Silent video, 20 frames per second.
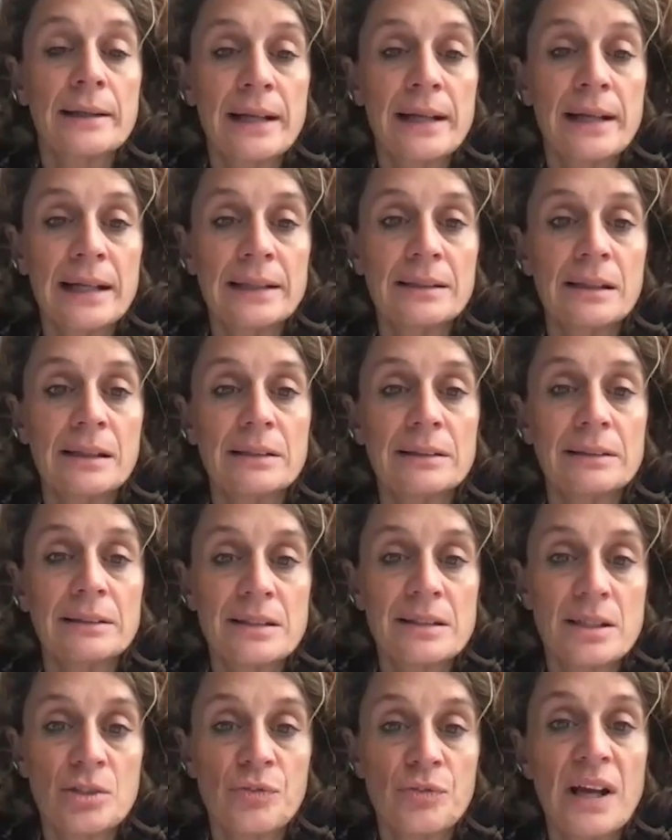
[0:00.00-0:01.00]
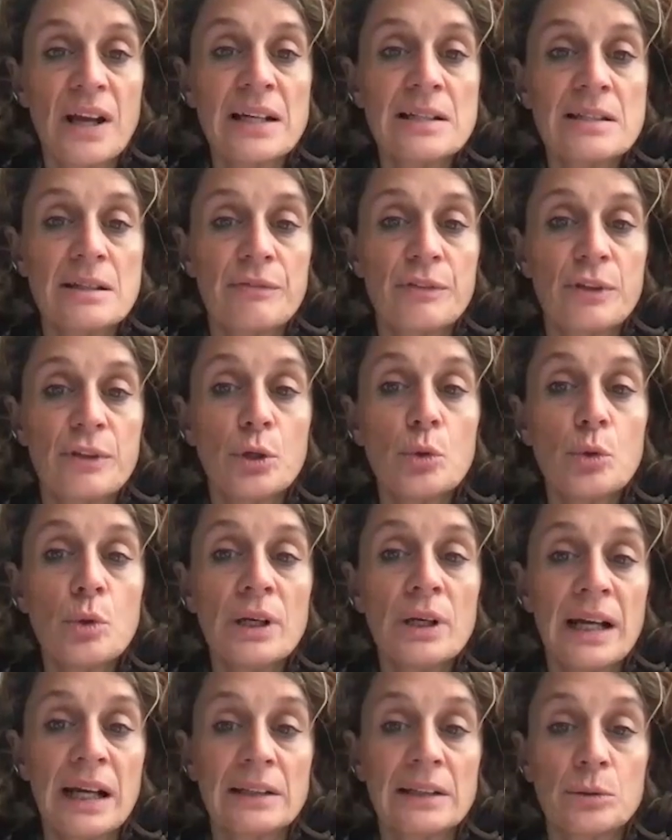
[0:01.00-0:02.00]
bourgeois states to secure
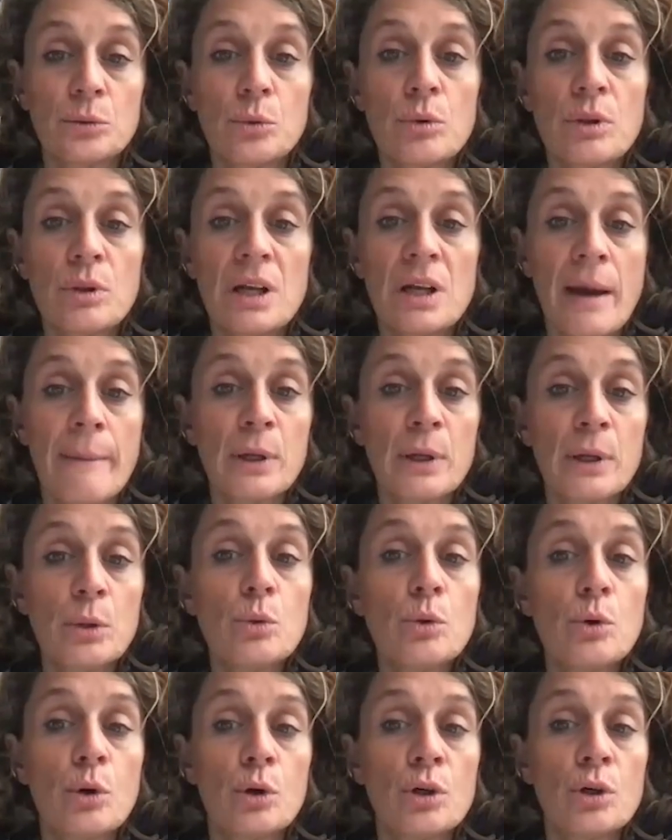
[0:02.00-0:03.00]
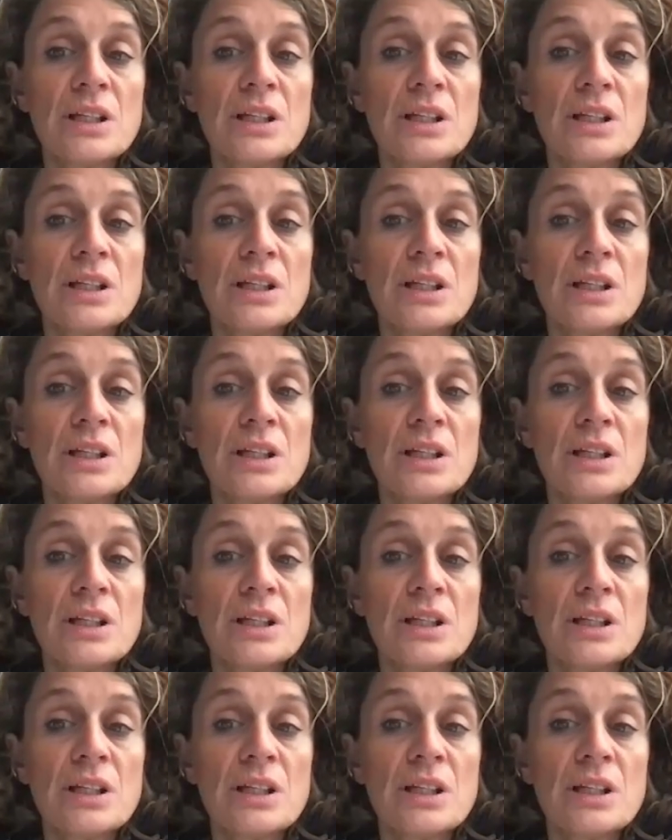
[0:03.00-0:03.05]
cheap labor force,